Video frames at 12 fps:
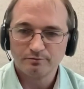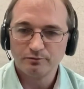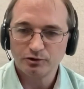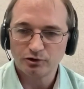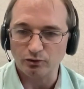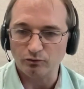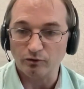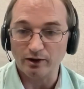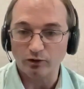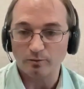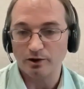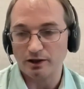to real
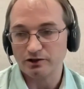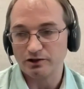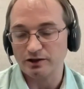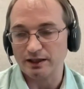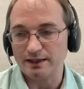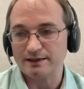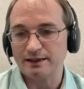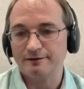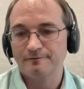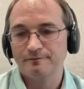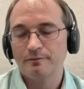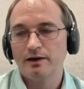production data.
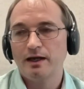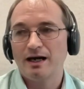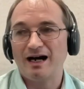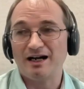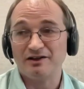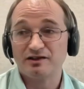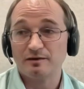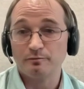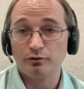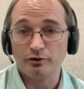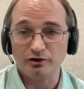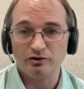And at some
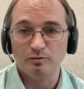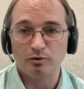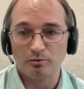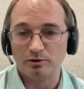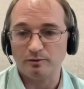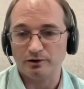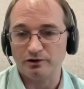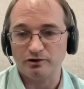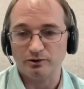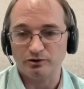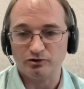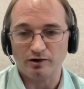point, you probably want to do a
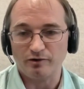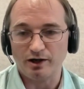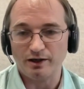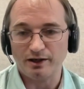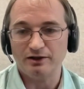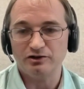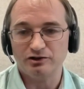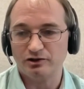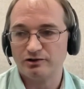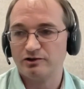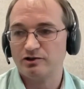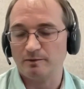dry run and just
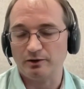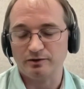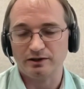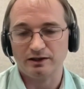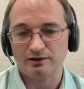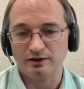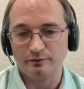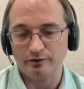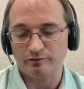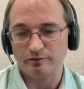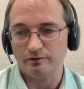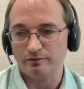smoke test it with
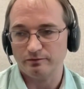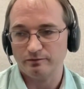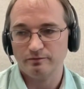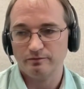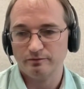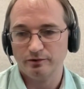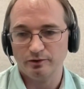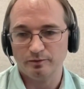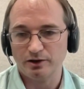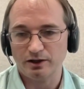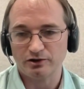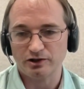real
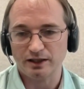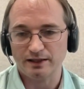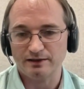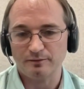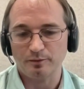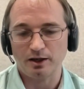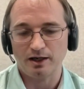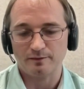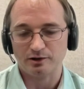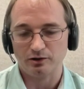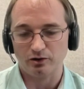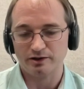production data. Perhaps
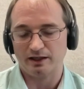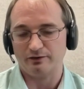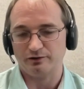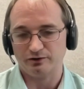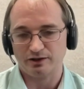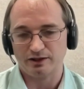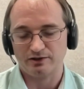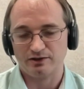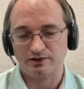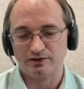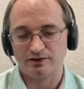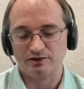lock down your test
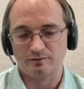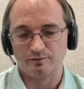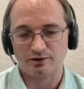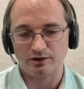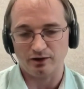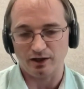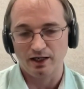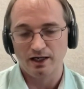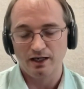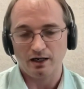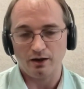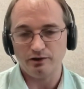system so that
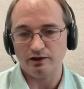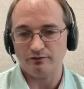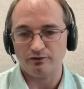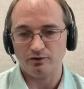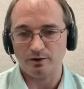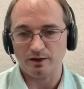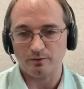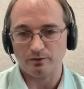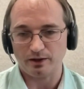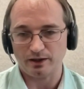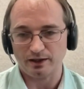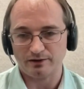only a few people
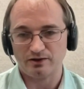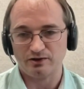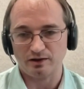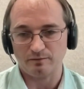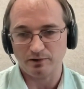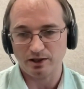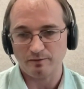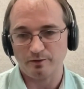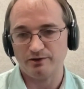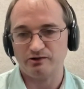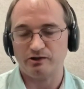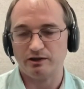can access it, minimize
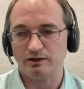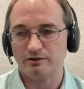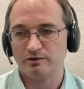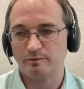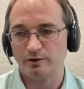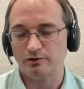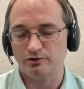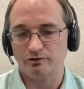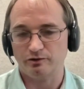the exposure and the